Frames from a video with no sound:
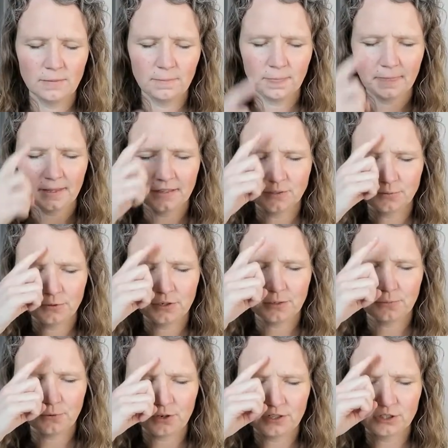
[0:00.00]
And that's putting
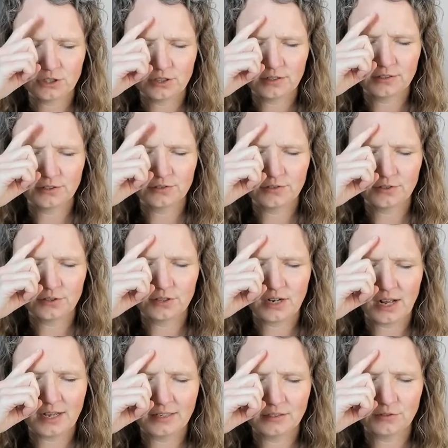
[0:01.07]
pressure on your third
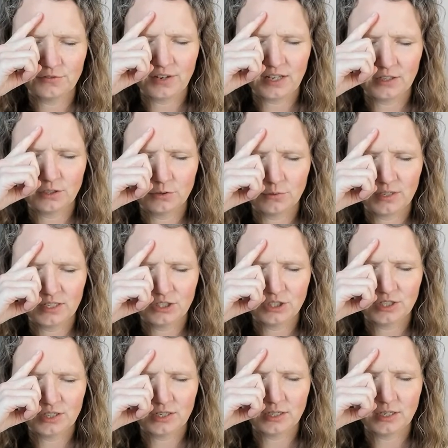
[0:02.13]
eye's
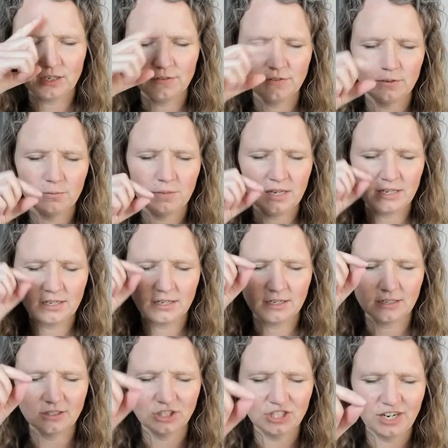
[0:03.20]
evaluation and even making a
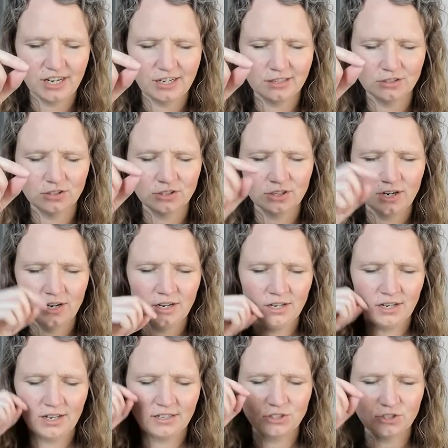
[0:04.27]
change.
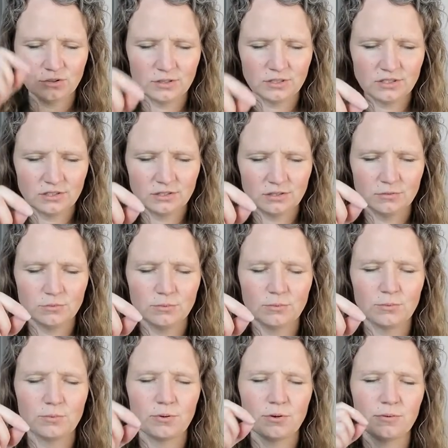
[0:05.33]
A choice
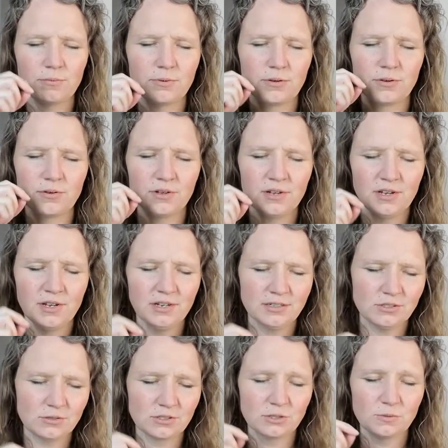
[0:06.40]
to
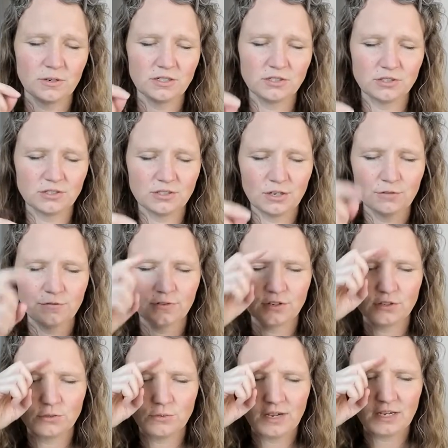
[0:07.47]
express yourself in a
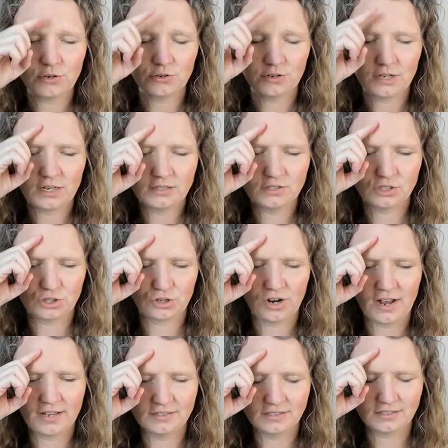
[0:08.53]
new way creates
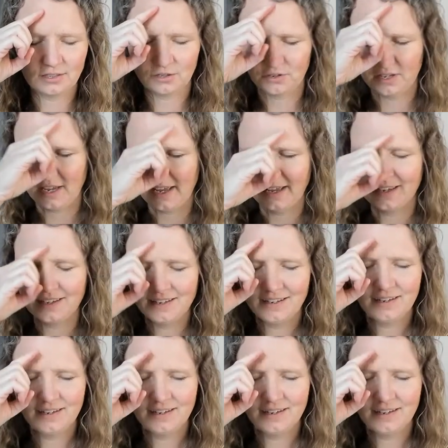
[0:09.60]
stress, okay?